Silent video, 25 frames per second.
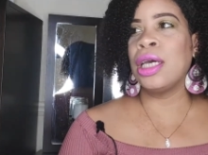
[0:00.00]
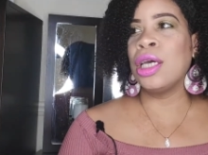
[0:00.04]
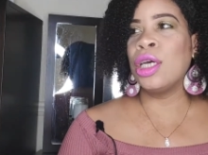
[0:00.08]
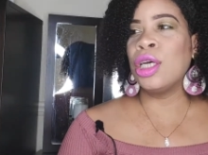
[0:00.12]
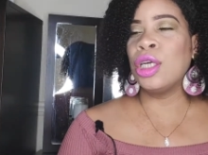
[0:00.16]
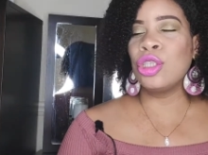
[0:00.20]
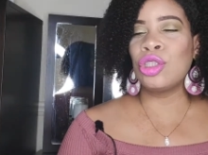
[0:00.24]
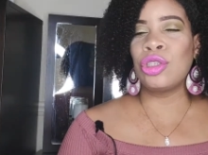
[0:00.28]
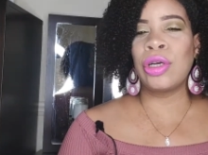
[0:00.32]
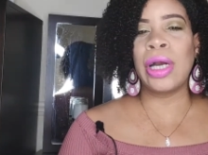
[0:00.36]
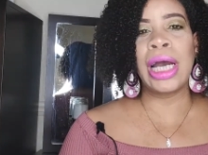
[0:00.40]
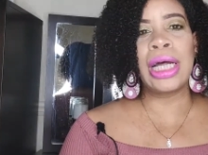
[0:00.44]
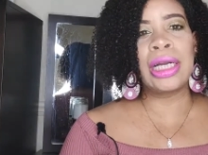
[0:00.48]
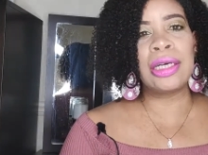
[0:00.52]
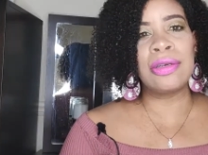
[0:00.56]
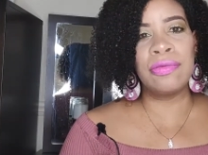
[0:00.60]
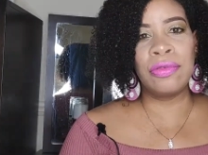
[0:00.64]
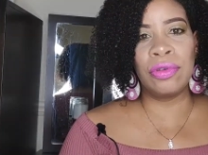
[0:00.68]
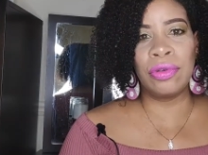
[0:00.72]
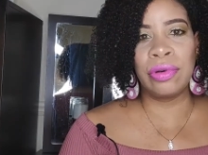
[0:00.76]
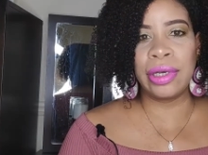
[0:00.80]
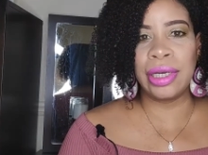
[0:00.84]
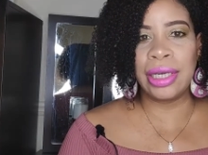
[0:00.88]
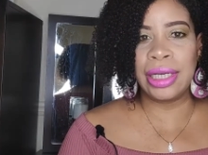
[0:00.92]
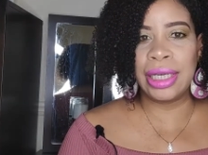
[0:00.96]
try to
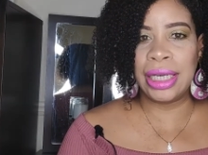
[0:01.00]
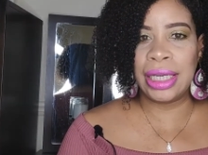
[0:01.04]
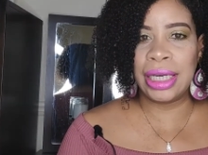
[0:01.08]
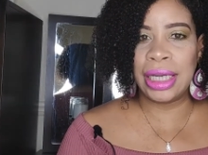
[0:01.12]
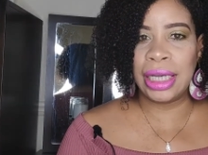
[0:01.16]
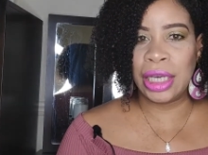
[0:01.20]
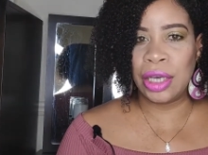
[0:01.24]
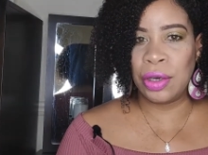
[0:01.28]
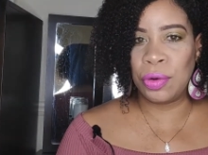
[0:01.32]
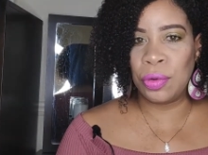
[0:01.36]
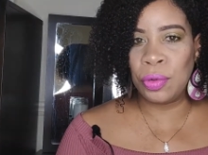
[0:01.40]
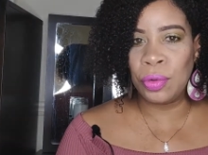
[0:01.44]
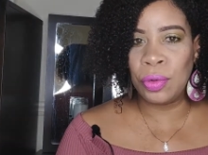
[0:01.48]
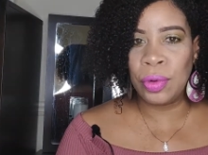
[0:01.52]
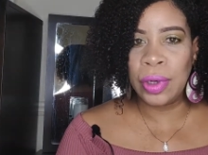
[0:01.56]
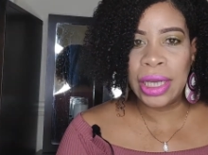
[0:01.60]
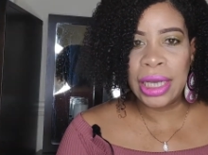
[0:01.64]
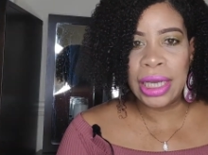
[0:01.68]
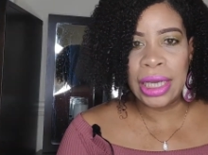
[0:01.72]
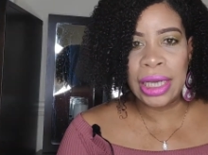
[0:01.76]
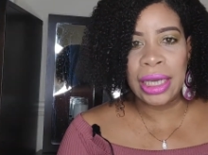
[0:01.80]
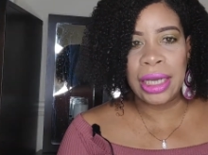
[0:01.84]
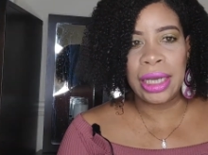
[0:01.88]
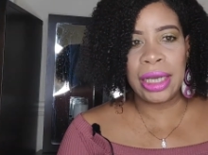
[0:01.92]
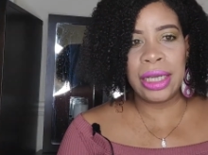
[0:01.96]
avoid getting it
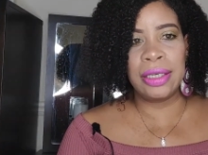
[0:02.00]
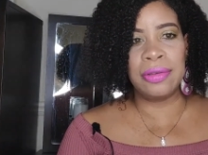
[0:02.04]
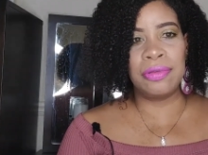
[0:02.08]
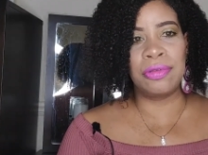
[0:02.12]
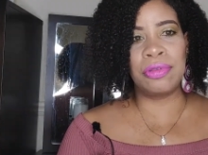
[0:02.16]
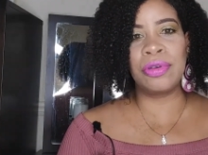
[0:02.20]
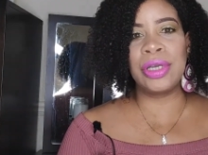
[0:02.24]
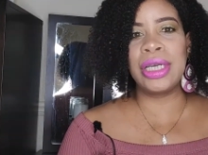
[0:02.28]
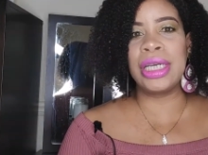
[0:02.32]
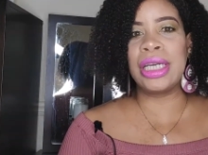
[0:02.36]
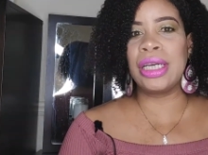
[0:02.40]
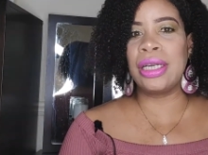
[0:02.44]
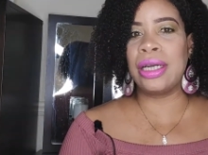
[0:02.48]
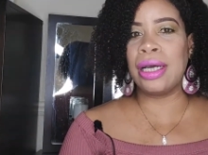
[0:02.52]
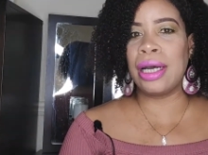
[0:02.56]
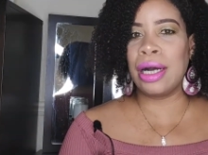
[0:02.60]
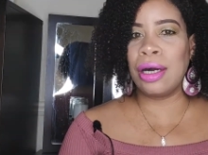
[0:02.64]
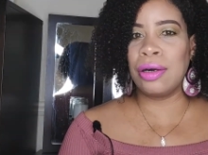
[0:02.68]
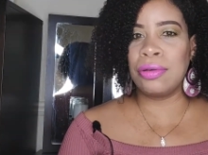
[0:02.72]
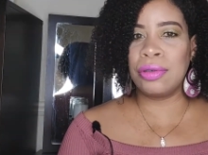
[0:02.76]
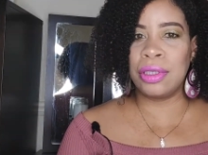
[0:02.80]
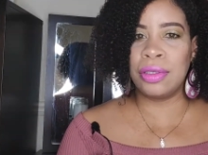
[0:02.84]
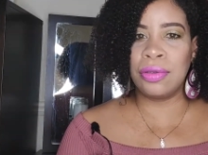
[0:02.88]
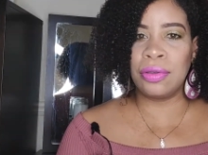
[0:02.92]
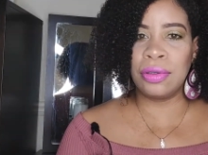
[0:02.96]
wet, freaking
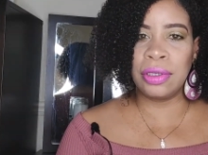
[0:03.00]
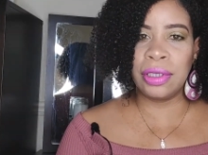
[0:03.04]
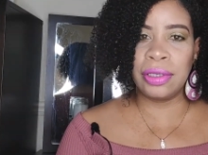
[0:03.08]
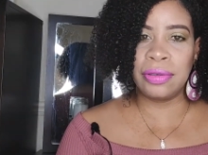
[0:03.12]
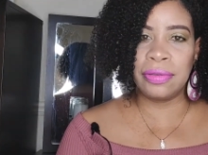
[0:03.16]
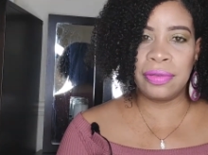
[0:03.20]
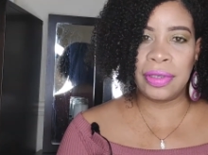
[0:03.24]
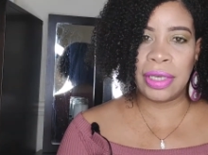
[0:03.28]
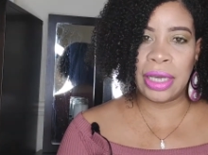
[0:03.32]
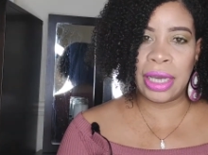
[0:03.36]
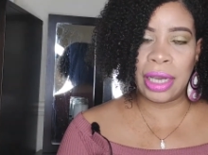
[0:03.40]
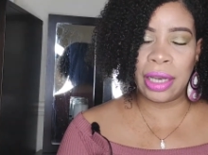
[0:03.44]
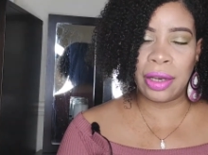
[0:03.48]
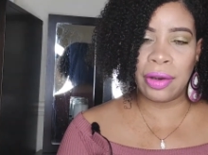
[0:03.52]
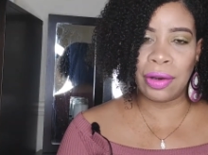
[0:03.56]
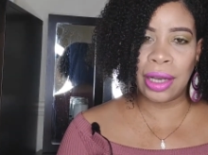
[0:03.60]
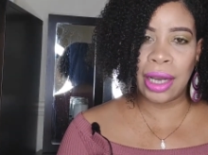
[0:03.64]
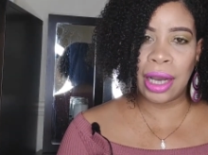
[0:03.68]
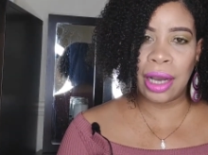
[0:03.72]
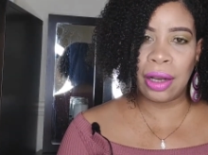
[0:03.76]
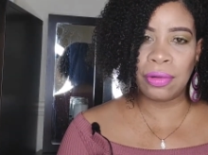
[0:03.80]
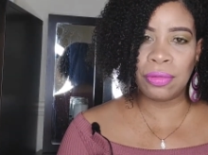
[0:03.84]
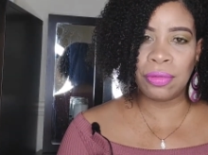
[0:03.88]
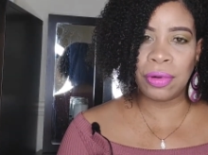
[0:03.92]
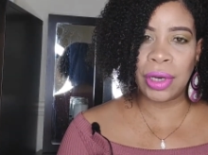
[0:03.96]
out if, if your hair
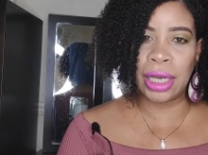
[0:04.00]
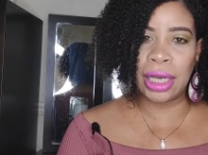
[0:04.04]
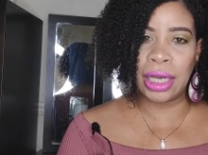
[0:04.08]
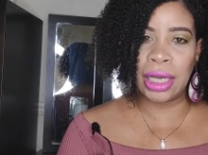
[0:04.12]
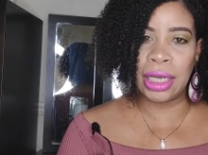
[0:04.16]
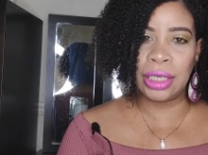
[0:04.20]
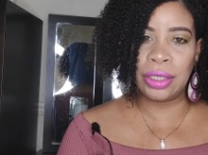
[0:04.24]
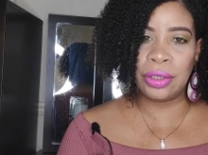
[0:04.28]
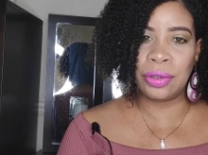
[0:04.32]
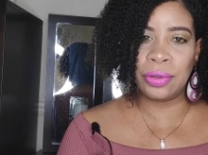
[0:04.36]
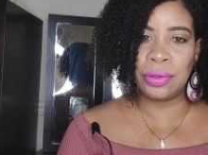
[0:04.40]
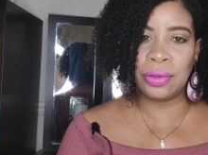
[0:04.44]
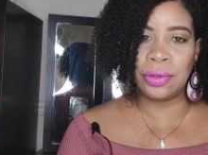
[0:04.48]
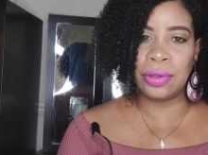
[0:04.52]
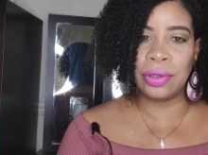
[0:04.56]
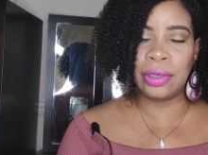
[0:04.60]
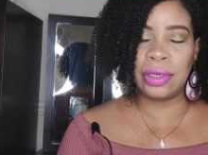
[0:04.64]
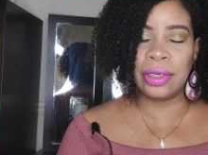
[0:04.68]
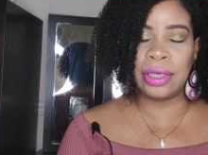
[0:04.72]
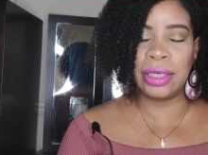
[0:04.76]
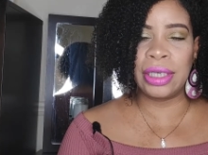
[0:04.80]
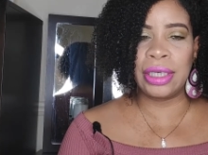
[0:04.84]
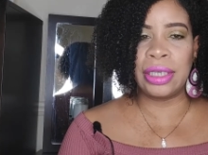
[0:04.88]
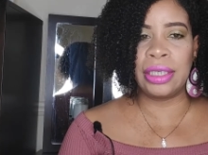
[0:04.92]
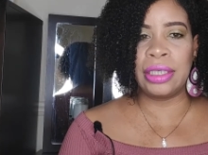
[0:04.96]
got rained
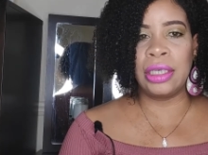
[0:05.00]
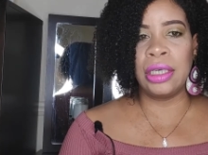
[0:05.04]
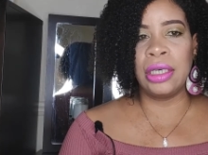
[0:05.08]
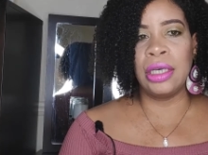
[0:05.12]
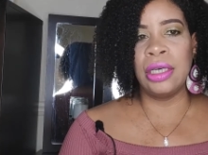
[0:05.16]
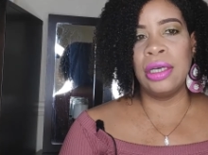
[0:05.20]
on,